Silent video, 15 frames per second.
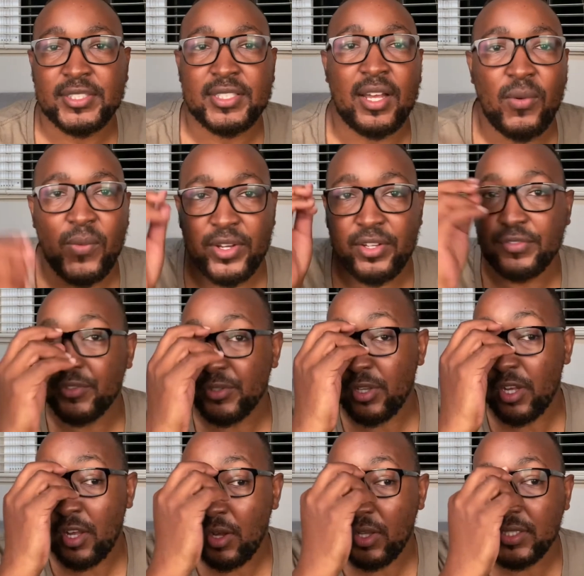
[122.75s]
how wonderful you
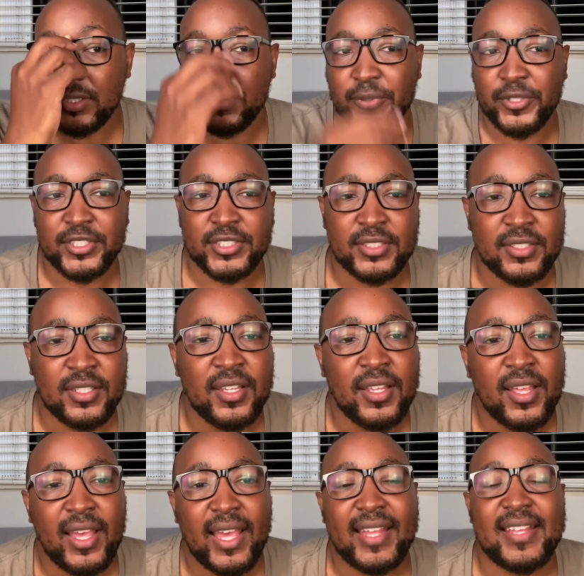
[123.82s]
are as a person,
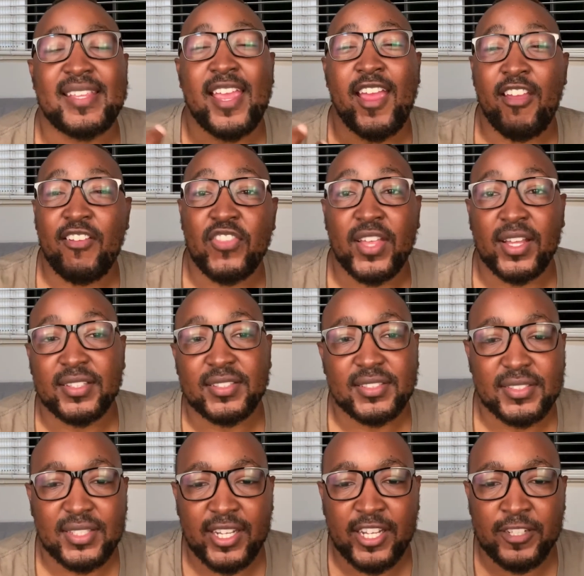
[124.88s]
and hearing
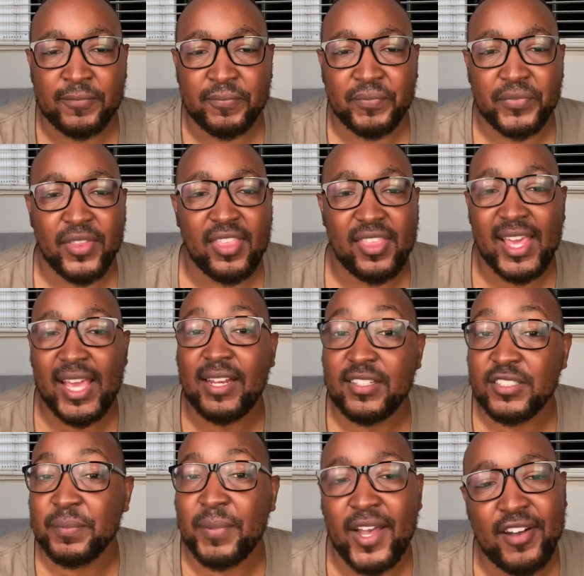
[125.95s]
that is
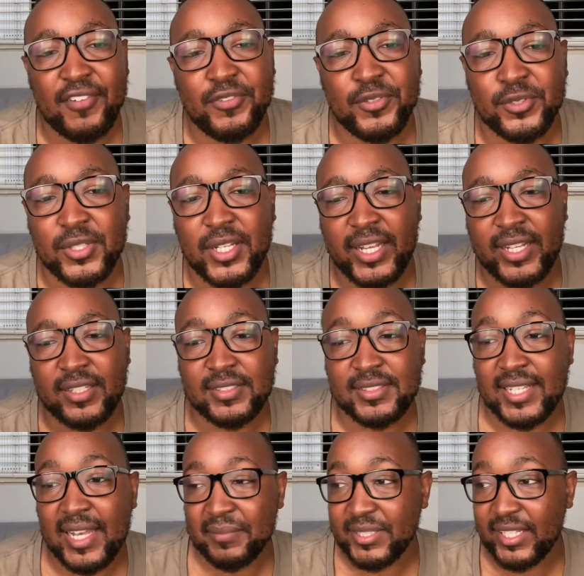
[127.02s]
powerful. And in
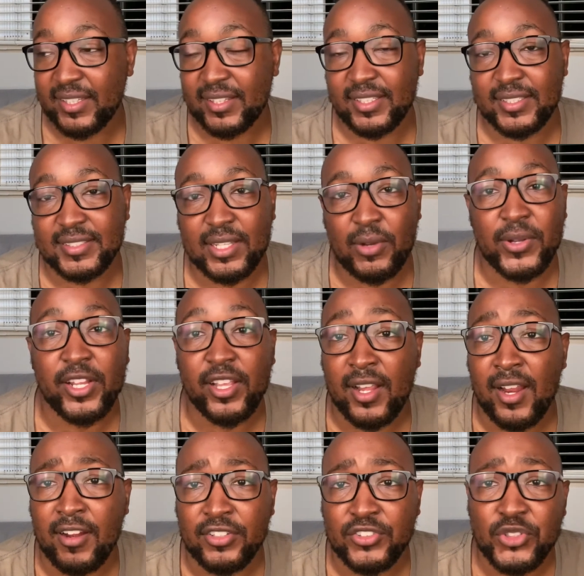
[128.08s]
times like these, I want to
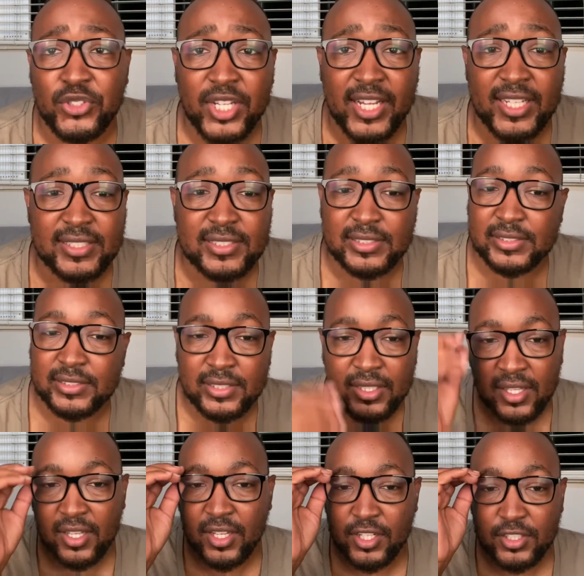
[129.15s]
encourage you guys
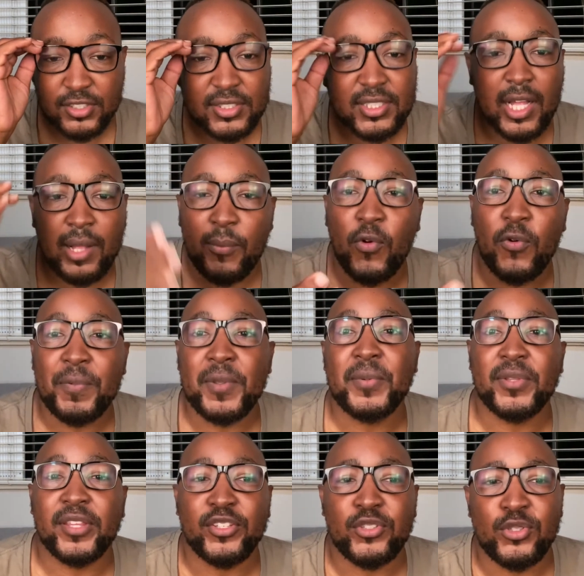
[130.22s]
to tell more people
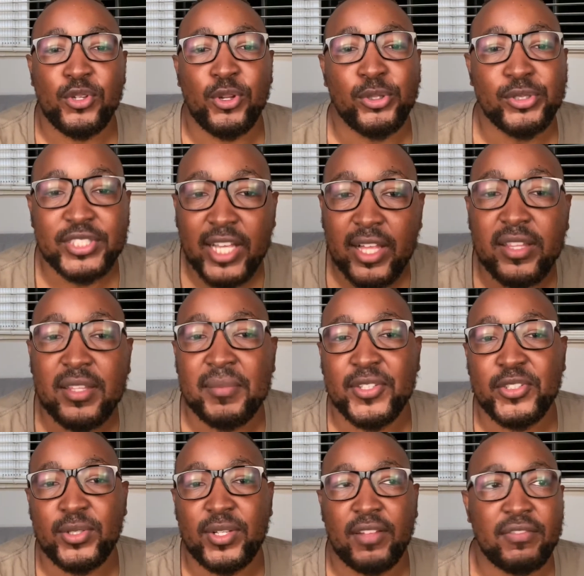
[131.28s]
that you know, tell them that you
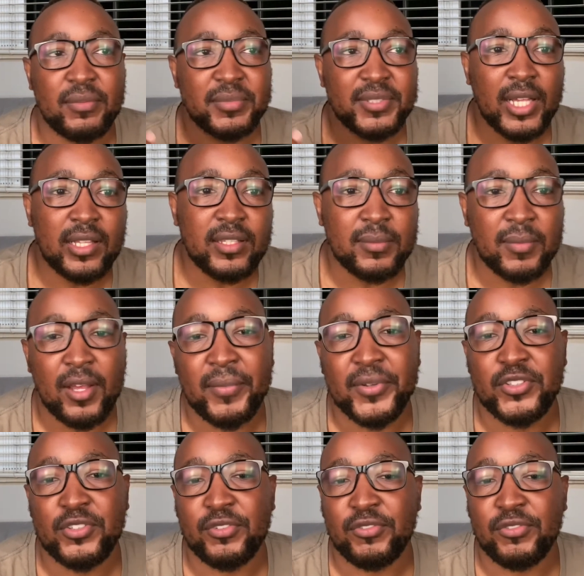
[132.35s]
love them, tell them how much you